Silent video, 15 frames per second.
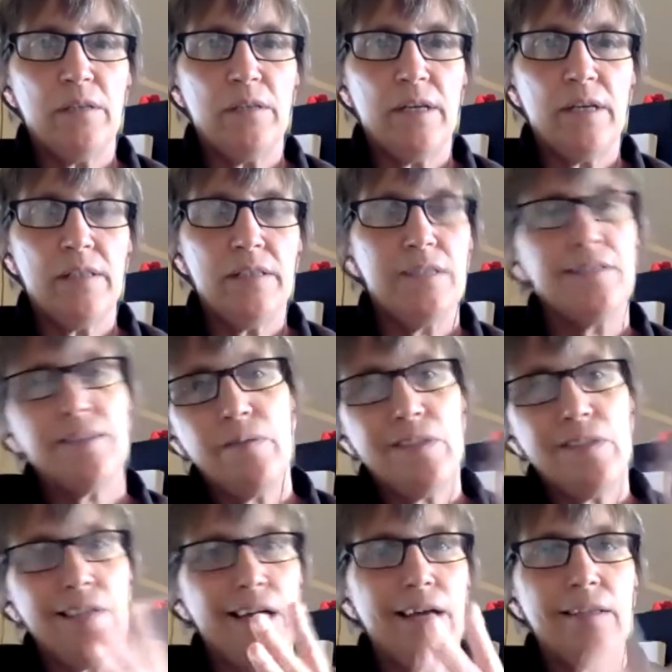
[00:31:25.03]

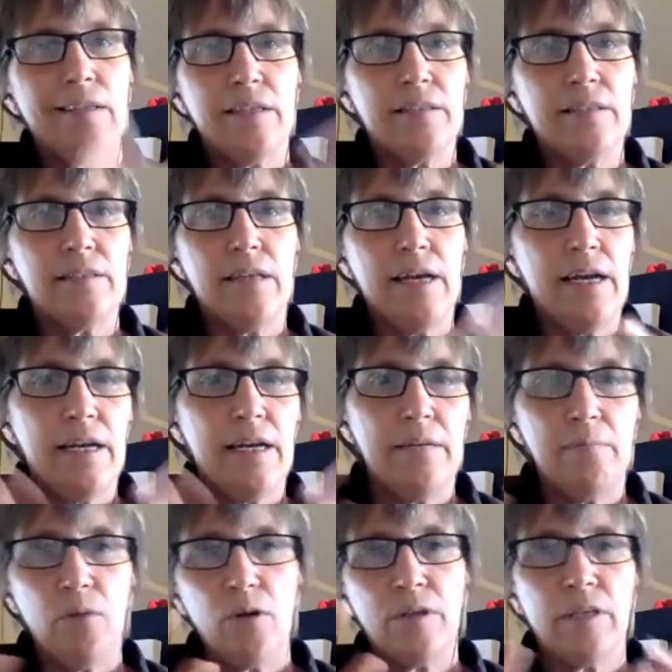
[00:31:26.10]
1970 on, let's say,
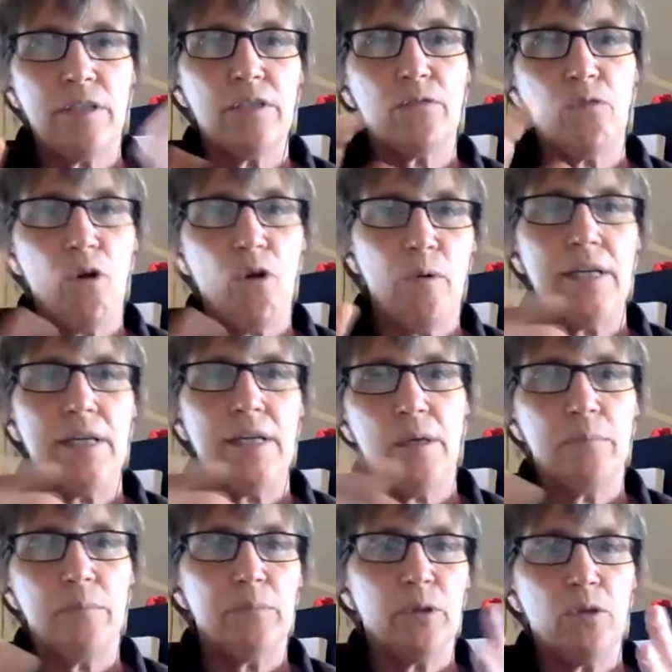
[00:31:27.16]
markets growing in
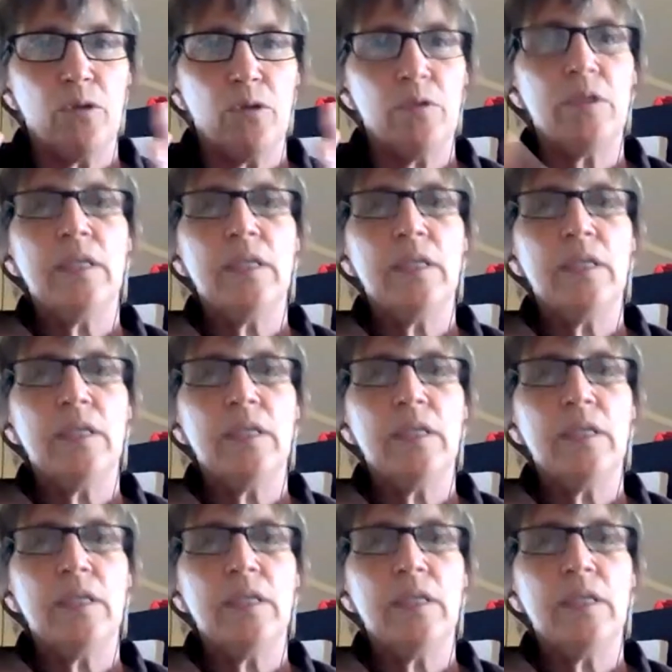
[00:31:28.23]
number,